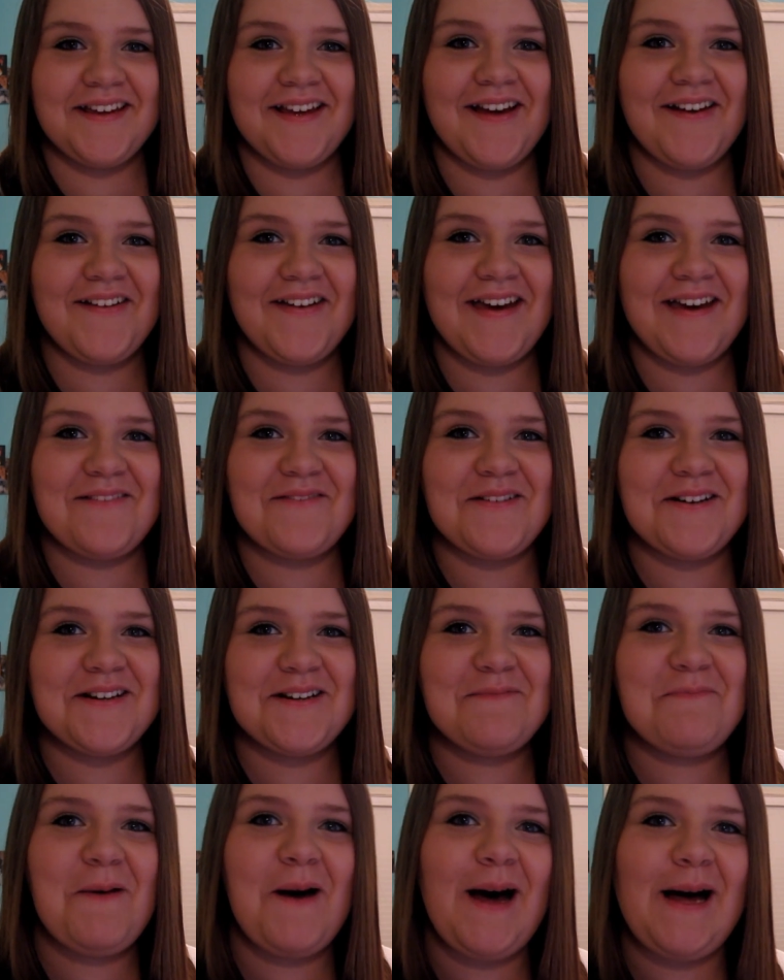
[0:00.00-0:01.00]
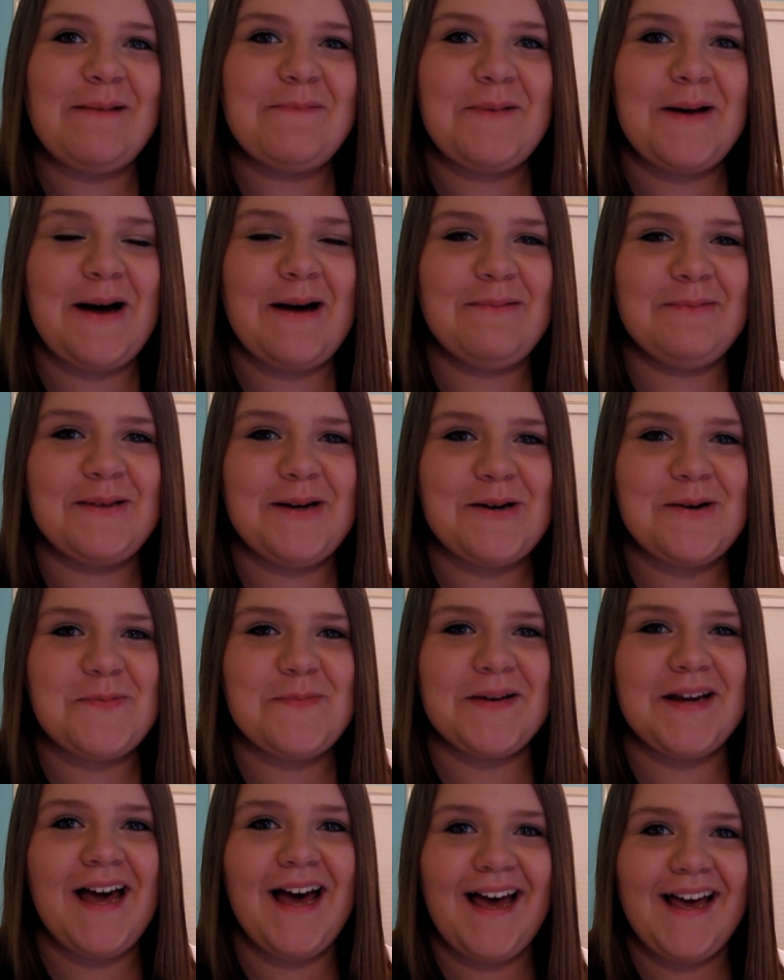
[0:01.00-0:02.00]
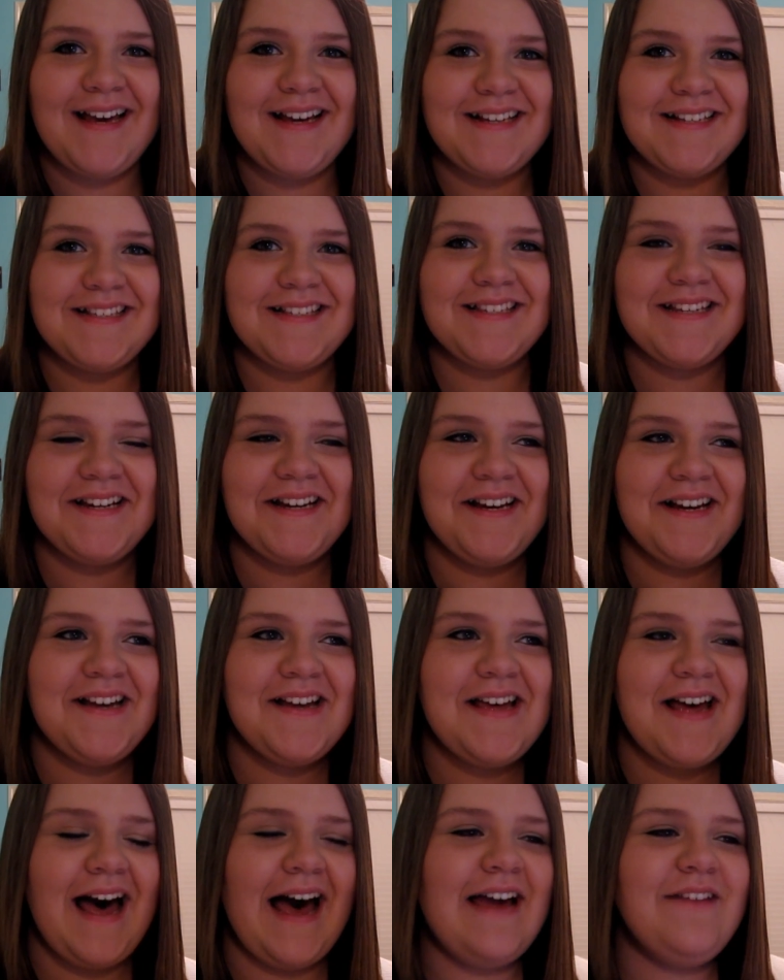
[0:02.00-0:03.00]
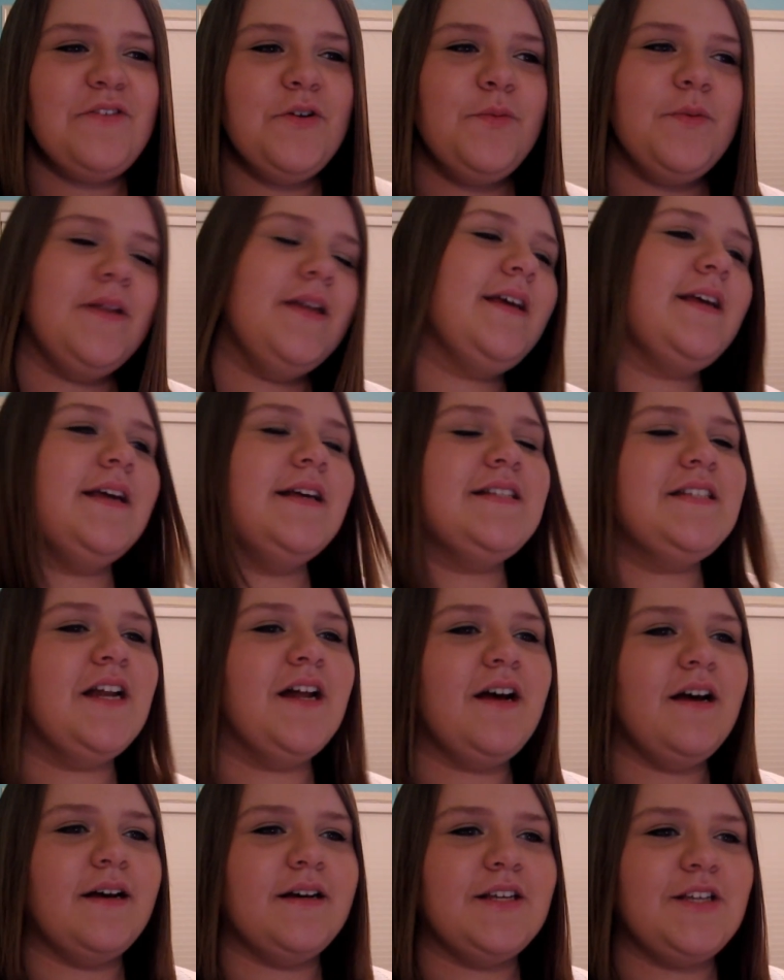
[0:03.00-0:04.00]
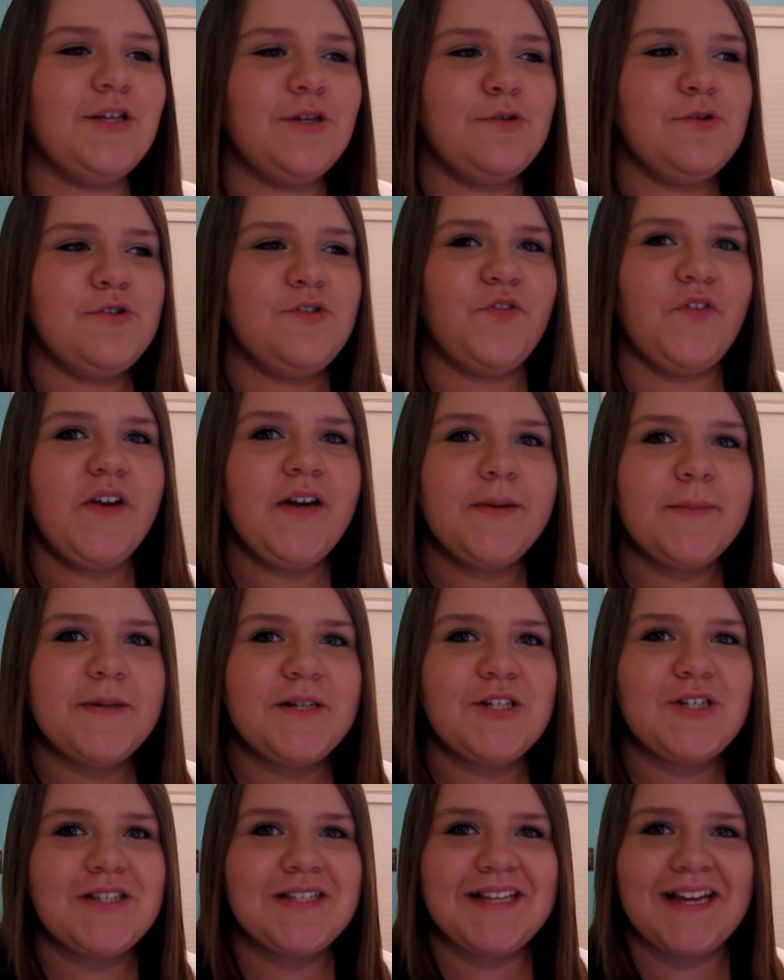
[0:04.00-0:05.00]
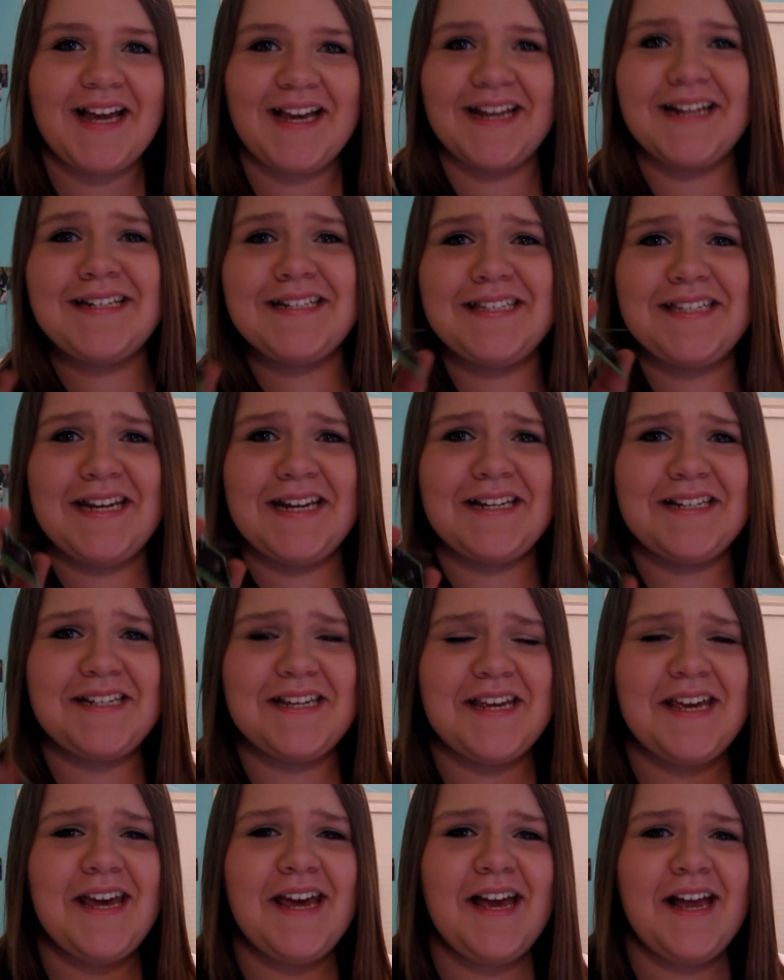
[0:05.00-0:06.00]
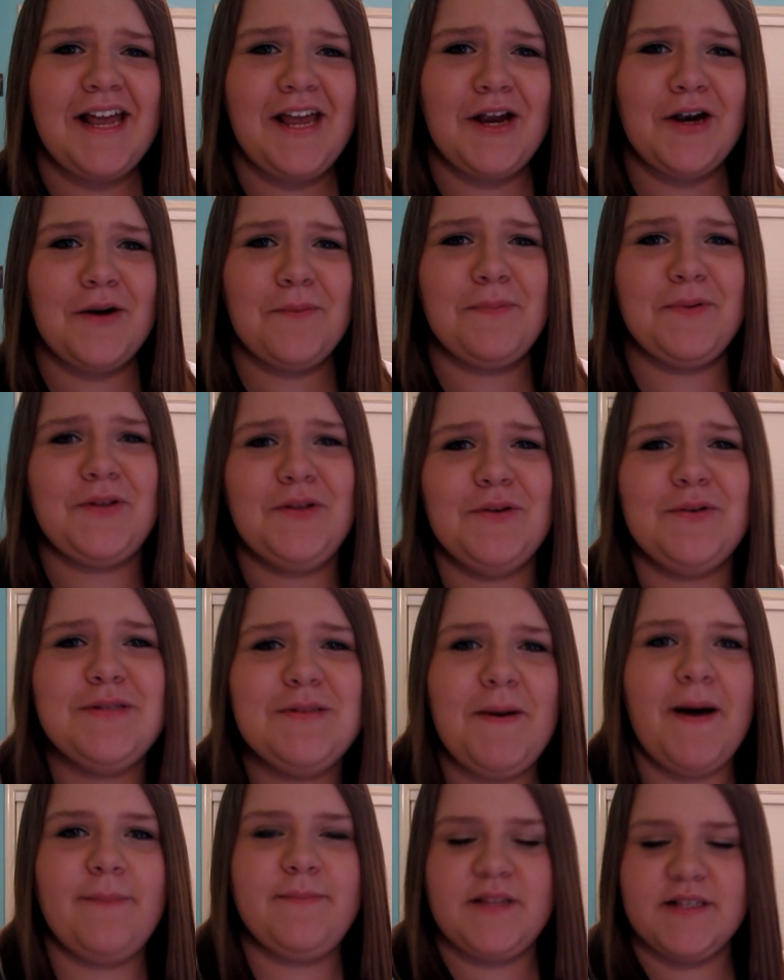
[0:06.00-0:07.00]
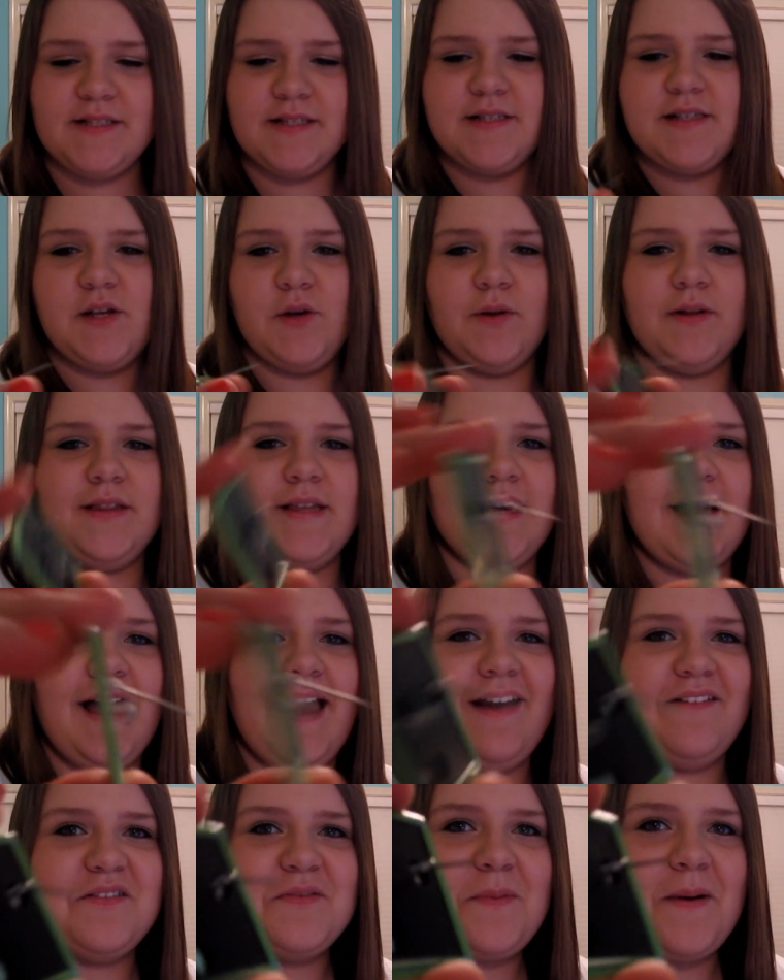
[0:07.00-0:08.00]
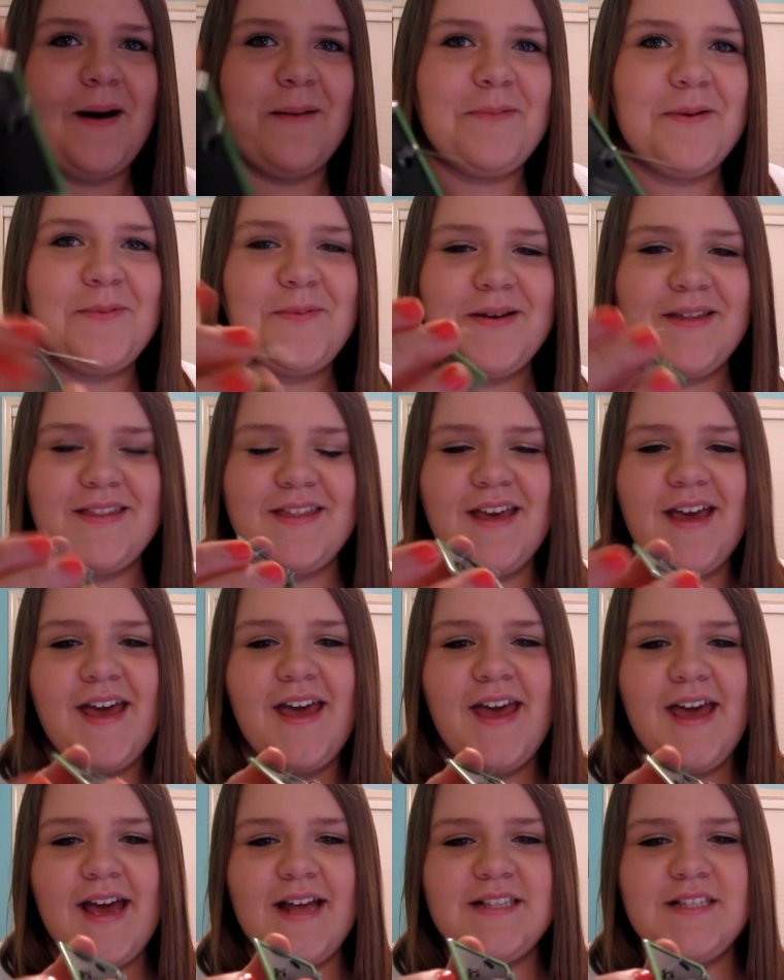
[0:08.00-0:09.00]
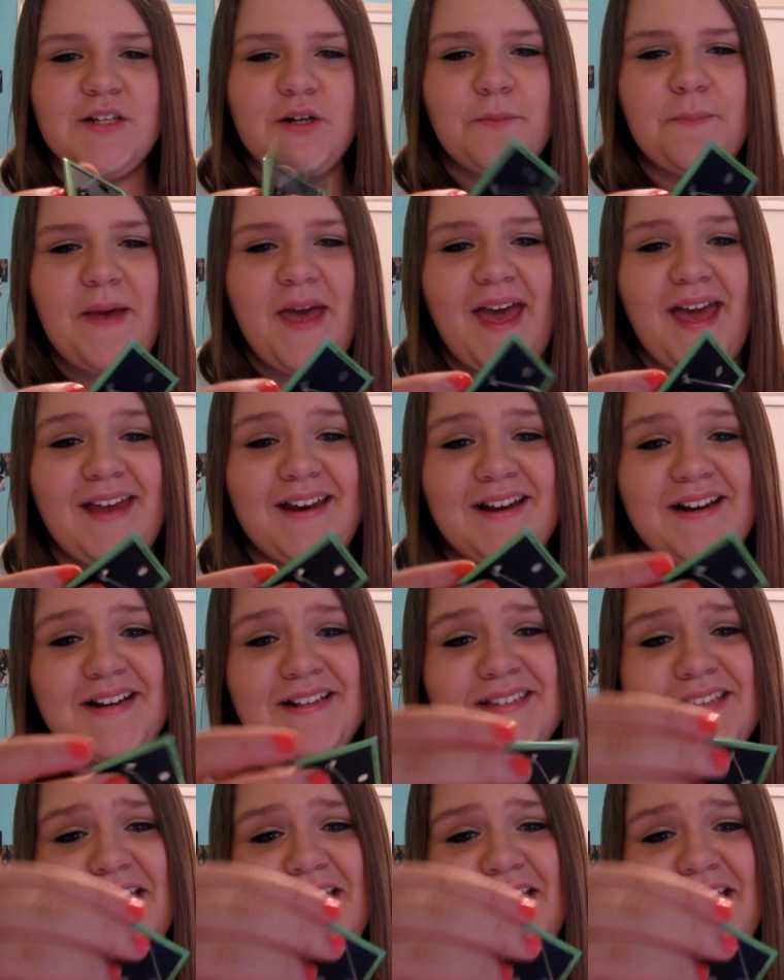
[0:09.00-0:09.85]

Okay, we're gonna pop Pablo because I have a really, it's not a huge fear, but it's just like I can't stand to hear balloons pop. This is the only thing I have to pop it with. It's a little pin and it